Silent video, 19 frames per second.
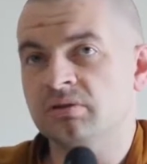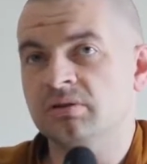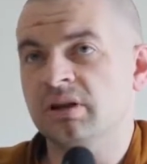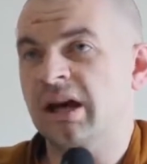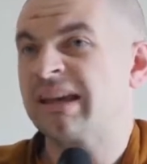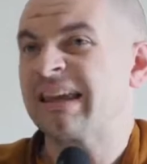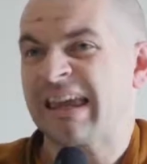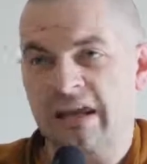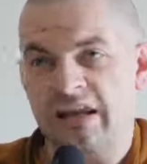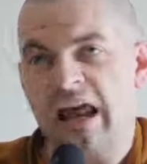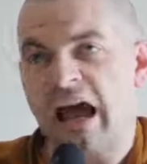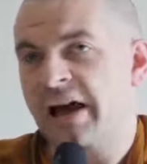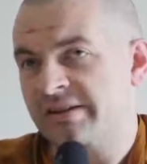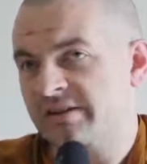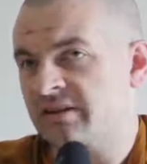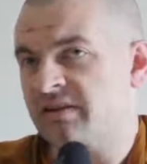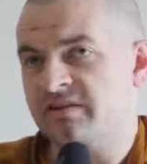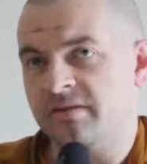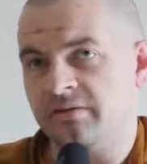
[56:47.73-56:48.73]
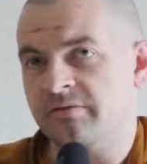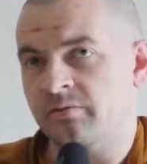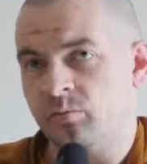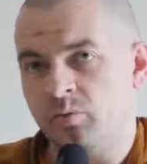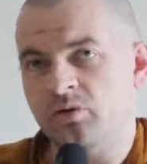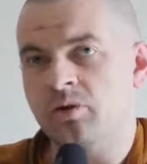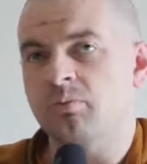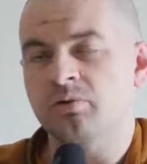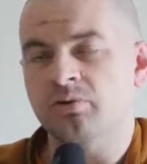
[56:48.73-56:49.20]
Again, ask yourself,
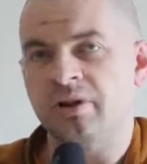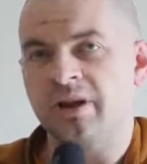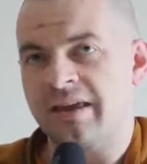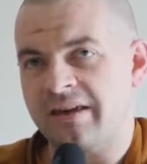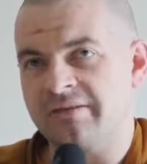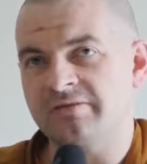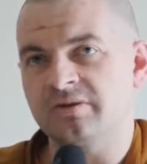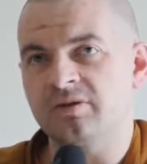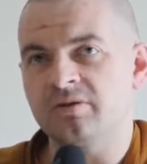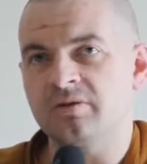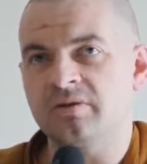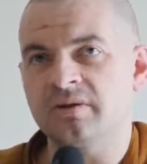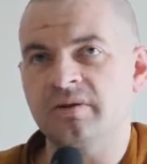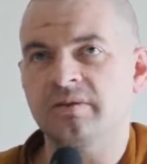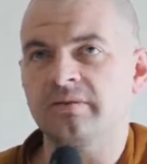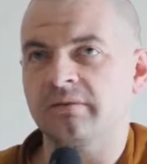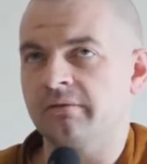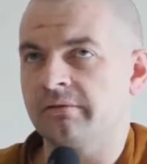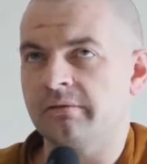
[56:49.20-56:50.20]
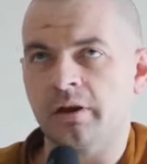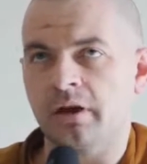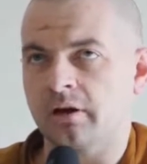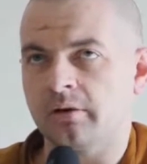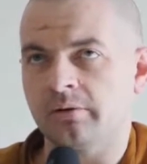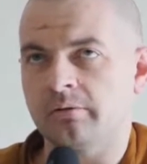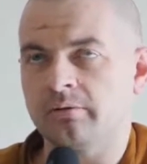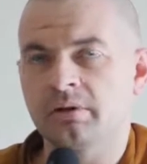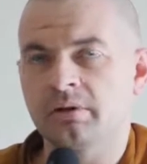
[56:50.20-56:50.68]
would the Buddha ever do this? No.